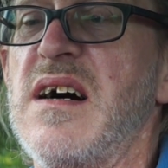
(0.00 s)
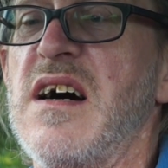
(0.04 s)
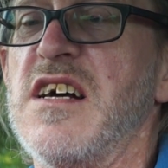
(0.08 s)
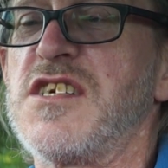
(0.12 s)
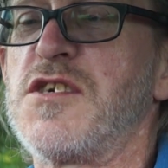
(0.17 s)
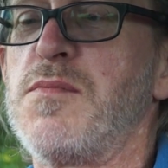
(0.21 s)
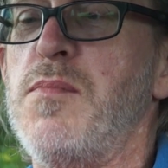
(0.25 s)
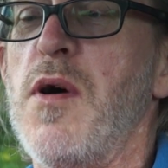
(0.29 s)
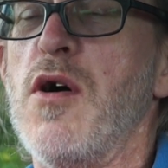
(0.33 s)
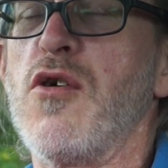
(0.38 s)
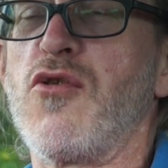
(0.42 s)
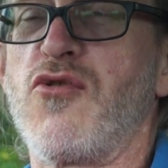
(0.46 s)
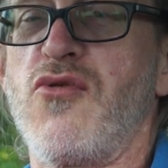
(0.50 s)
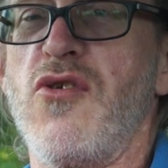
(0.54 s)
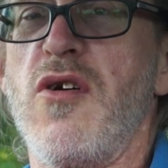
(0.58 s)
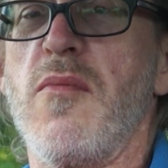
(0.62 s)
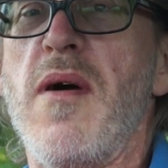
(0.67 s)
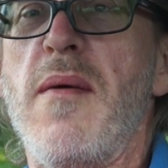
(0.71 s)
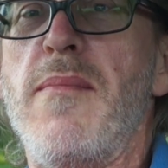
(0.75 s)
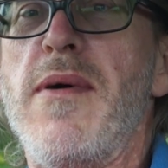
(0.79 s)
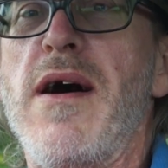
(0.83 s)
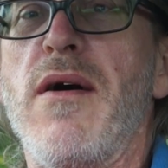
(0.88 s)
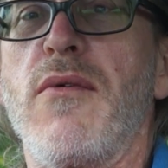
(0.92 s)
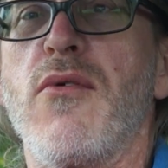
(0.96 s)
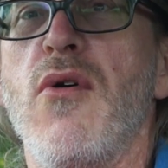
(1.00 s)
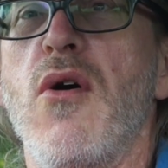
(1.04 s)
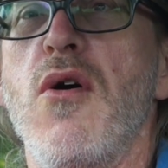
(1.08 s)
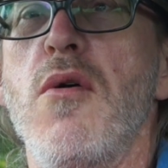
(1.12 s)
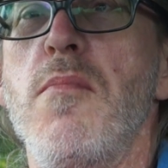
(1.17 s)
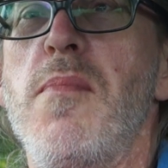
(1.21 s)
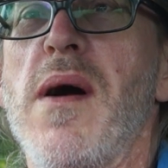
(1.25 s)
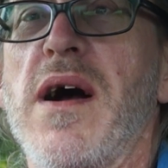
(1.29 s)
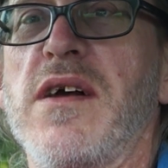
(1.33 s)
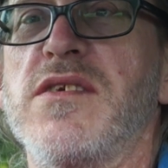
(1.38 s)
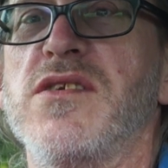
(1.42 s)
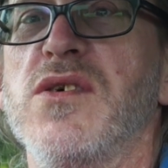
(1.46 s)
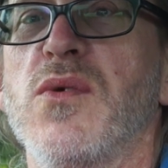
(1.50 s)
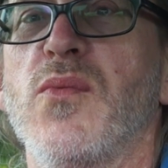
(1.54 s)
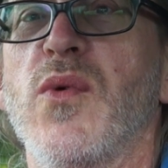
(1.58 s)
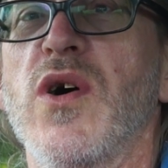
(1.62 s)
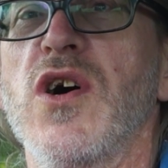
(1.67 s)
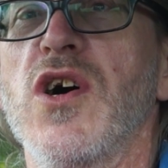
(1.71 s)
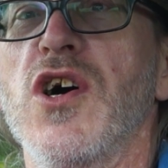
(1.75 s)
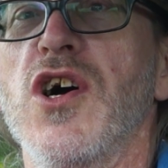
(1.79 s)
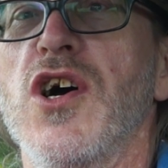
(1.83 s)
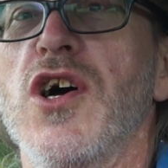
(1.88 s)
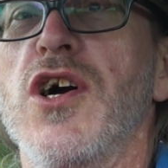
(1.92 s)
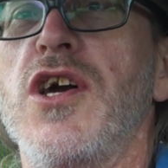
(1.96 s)
I spoke to him about going back to
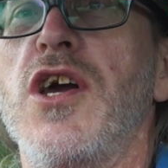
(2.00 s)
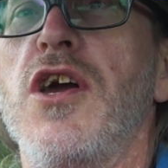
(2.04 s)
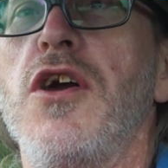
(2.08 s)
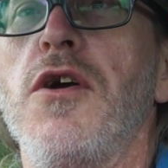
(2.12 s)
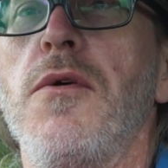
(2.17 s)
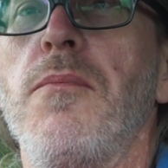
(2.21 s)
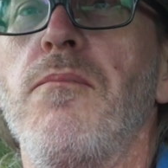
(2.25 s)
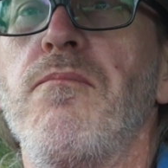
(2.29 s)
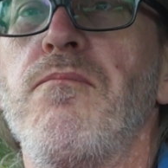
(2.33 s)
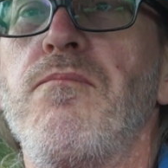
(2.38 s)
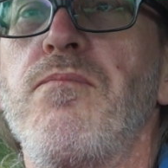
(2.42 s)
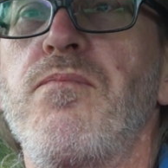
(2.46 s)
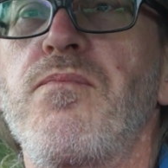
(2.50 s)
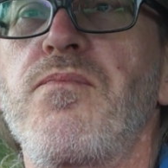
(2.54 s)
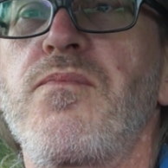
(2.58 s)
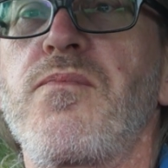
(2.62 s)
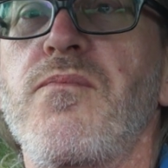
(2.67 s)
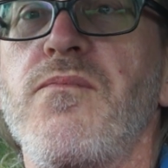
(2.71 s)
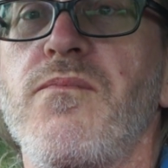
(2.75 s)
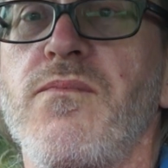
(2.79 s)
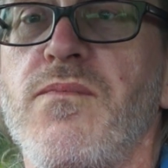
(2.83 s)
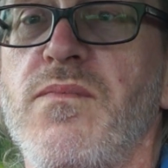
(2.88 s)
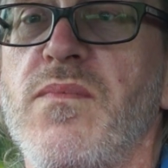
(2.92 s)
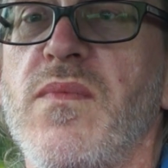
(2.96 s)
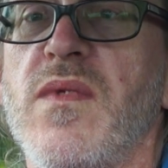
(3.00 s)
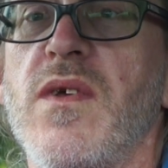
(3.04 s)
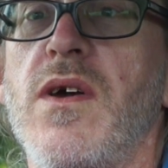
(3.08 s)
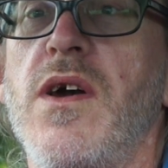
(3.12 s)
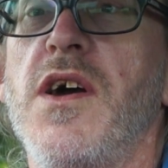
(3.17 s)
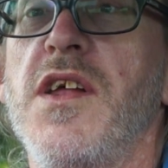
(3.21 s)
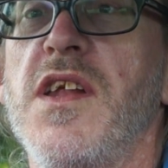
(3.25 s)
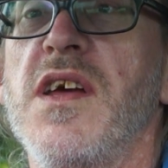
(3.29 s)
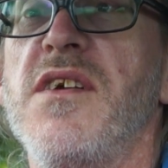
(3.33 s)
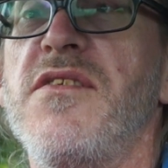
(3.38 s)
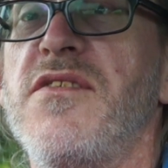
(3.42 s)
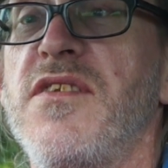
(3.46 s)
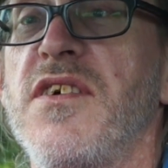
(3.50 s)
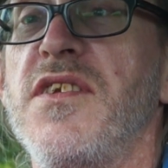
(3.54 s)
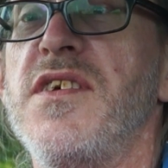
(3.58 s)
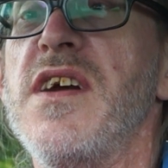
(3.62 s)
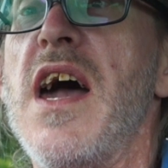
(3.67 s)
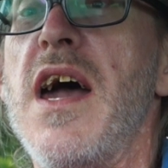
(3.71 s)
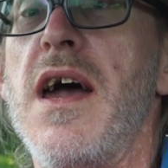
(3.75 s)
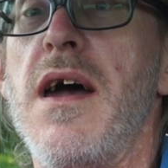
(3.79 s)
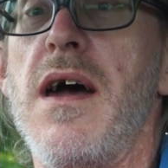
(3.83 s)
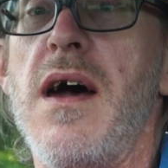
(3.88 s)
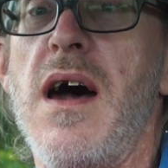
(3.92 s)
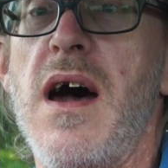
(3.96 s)
work, and he said,
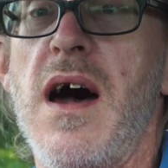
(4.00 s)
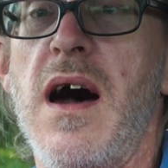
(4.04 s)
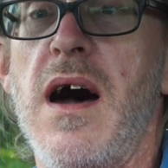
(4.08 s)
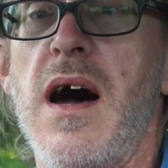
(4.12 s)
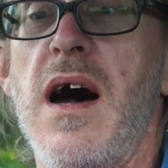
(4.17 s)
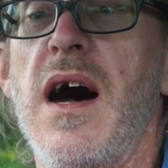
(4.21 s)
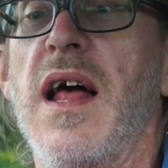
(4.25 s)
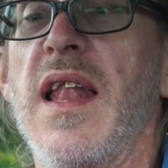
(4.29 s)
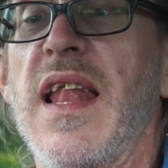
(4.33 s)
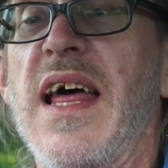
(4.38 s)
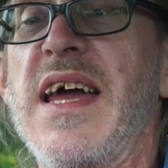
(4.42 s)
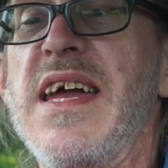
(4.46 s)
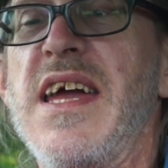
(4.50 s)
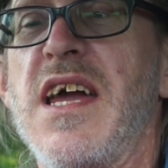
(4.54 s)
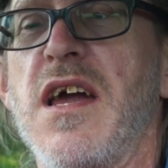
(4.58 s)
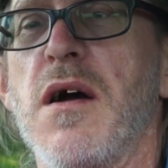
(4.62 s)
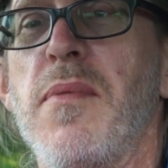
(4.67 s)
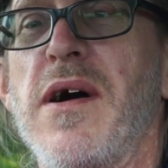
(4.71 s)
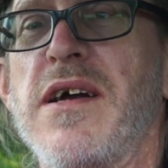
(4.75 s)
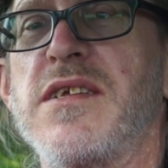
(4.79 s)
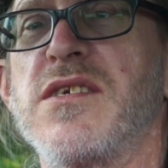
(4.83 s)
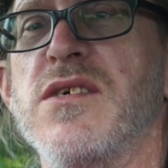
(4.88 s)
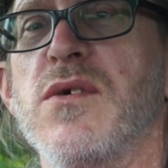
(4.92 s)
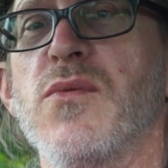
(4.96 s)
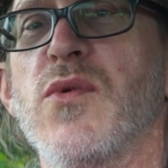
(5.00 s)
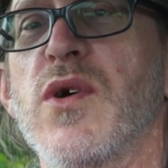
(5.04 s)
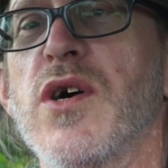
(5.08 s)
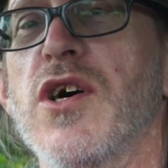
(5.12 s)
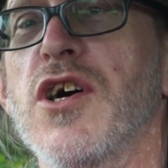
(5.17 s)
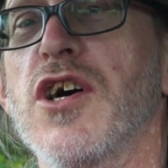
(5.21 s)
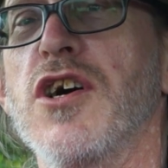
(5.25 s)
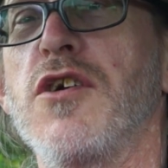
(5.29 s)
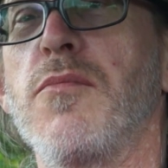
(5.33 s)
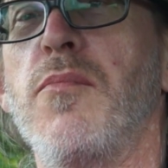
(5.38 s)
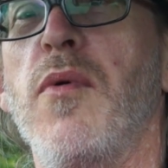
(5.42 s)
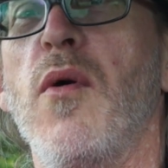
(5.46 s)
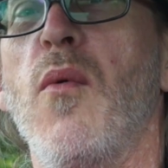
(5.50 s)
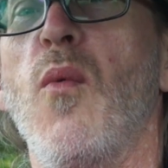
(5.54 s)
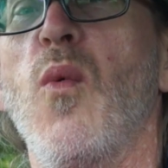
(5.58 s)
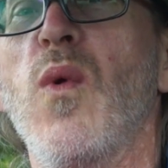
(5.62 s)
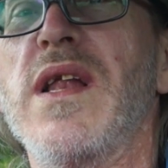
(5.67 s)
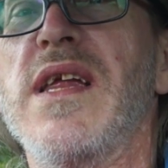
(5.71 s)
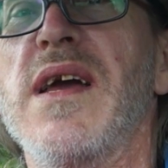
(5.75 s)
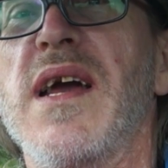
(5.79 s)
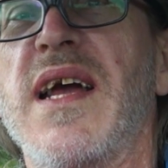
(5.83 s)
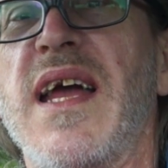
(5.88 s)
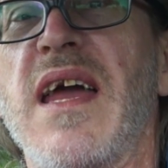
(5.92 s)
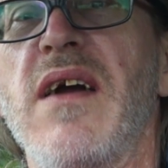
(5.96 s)
yeah, I'll let you go back to work, but
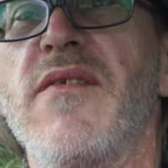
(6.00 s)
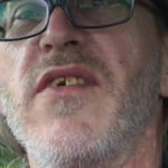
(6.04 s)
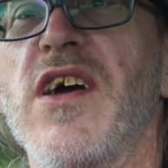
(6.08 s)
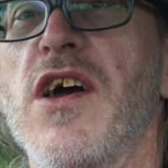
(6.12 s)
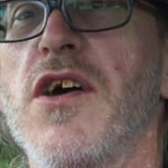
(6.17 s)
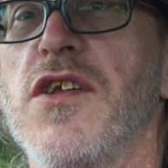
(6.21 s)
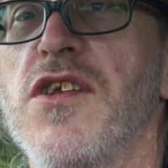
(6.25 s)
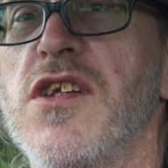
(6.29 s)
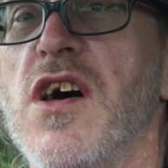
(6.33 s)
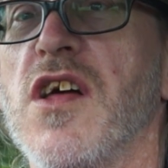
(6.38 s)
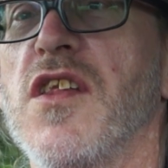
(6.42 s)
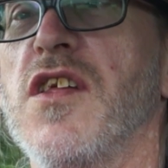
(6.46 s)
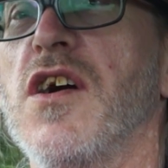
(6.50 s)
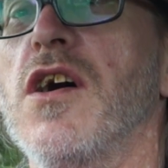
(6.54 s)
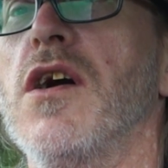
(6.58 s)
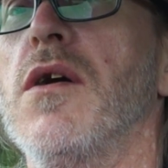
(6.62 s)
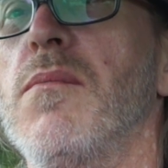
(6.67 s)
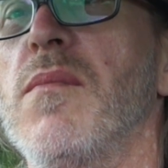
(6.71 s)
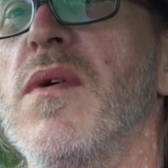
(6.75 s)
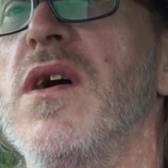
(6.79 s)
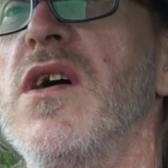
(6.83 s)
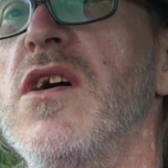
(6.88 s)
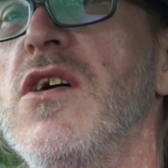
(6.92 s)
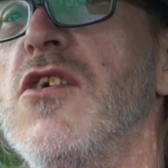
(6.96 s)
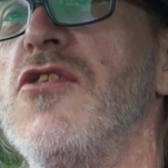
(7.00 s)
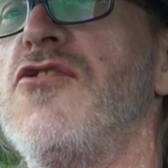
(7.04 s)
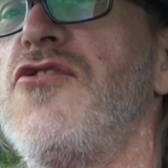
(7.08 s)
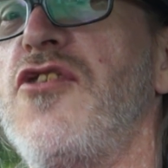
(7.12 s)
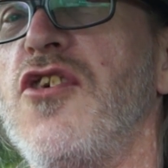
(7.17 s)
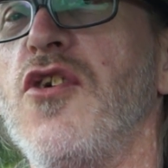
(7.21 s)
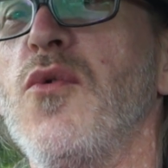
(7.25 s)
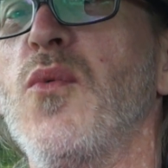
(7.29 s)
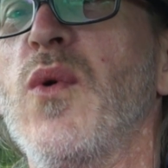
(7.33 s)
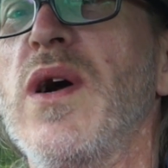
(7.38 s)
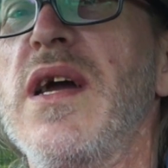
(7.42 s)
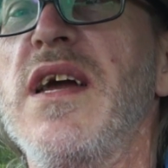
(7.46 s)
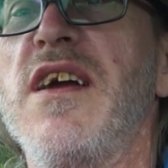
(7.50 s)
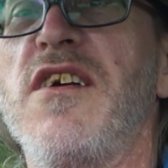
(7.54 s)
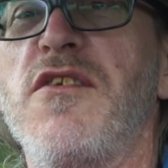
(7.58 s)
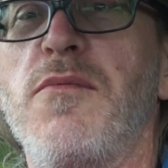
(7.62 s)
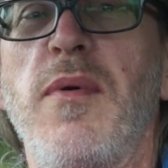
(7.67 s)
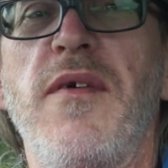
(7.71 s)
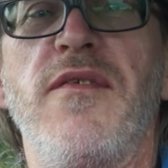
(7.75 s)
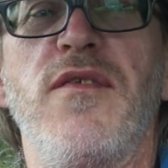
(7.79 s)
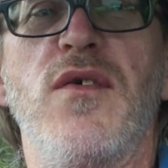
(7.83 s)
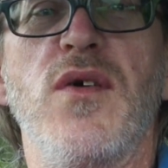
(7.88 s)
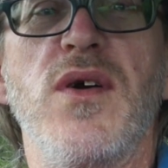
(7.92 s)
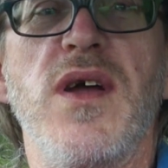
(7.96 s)
will you give it another 2 weeks
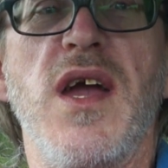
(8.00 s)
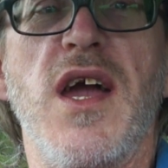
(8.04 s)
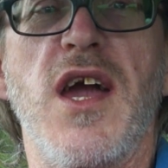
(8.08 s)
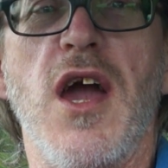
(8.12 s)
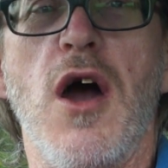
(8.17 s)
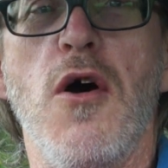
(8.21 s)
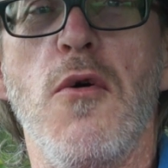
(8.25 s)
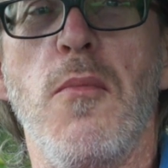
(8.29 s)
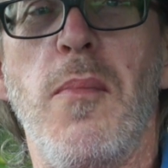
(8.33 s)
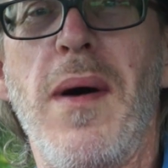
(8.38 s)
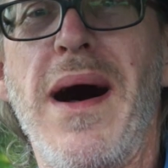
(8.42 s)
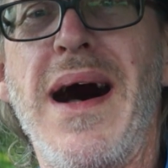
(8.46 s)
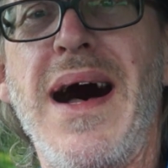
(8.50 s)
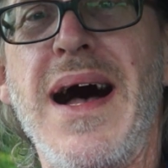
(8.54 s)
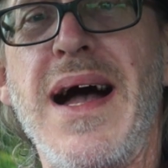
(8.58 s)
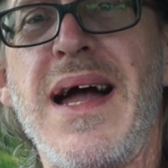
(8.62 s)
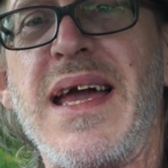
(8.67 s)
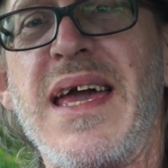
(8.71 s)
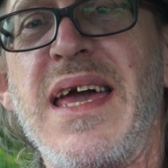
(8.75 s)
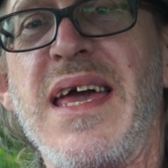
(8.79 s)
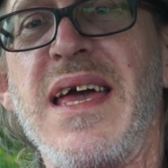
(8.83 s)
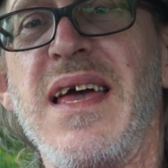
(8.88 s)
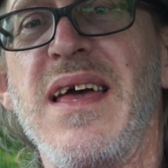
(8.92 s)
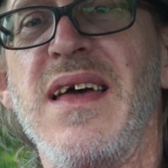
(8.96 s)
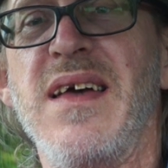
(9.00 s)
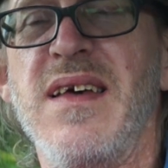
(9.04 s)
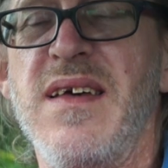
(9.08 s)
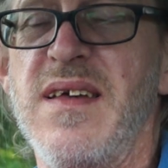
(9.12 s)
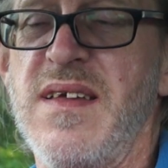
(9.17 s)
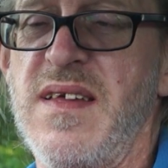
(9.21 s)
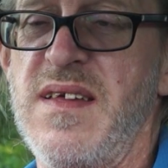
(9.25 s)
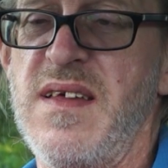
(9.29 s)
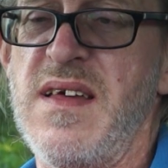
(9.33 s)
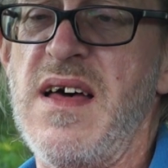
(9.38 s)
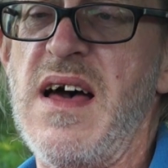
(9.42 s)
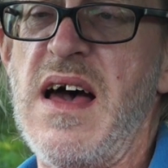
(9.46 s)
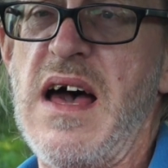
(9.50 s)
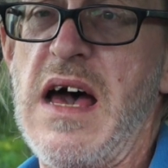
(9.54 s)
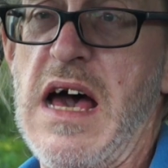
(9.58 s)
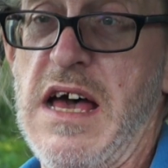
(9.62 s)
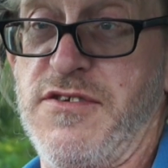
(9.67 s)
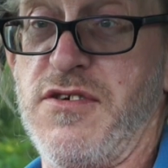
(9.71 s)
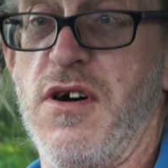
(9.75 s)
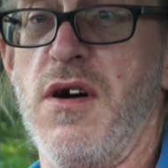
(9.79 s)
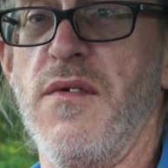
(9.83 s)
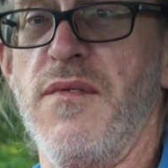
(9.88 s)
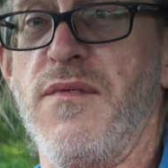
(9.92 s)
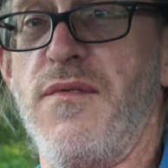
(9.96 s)
before you go back,
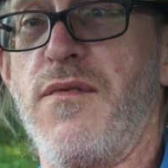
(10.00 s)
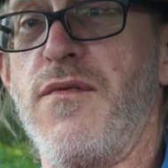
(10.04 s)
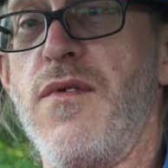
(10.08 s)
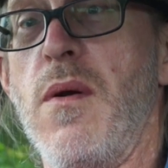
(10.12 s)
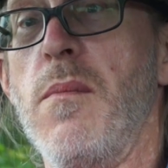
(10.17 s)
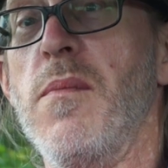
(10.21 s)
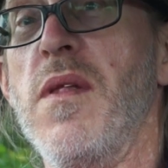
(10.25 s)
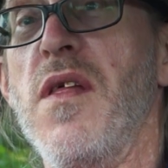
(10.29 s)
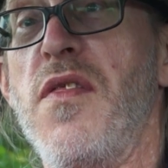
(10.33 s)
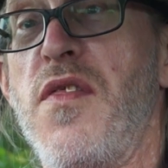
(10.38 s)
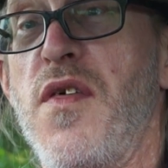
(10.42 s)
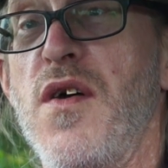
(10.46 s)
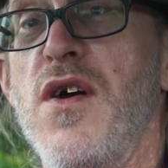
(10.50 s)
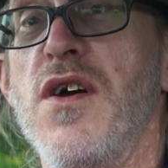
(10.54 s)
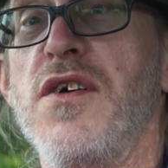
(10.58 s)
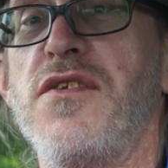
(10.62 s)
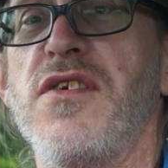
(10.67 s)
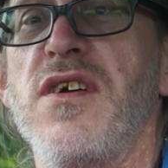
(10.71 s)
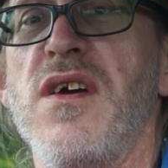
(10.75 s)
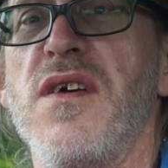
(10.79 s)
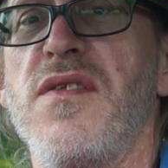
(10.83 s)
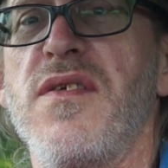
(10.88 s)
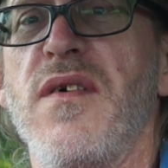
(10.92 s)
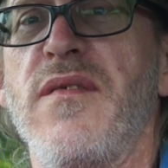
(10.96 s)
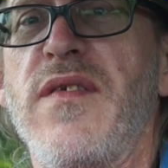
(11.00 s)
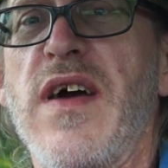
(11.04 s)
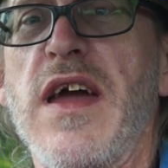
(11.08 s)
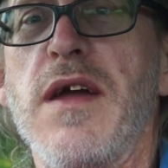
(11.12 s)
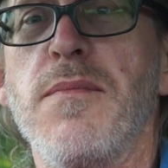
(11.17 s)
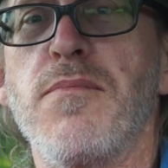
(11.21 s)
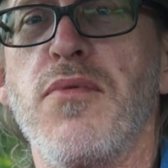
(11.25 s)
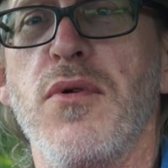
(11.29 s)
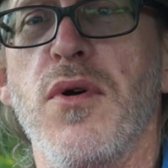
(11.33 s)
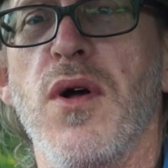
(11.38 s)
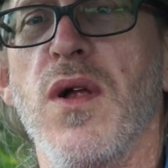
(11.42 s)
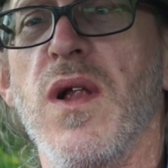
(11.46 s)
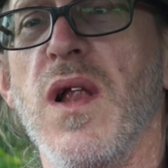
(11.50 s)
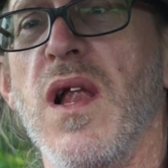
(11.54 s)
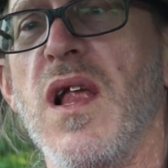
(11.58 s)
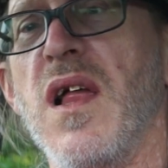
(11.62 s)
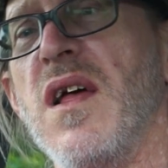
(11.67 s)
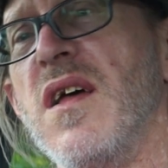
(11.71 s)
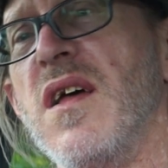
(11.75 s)
as of from the 30th of April.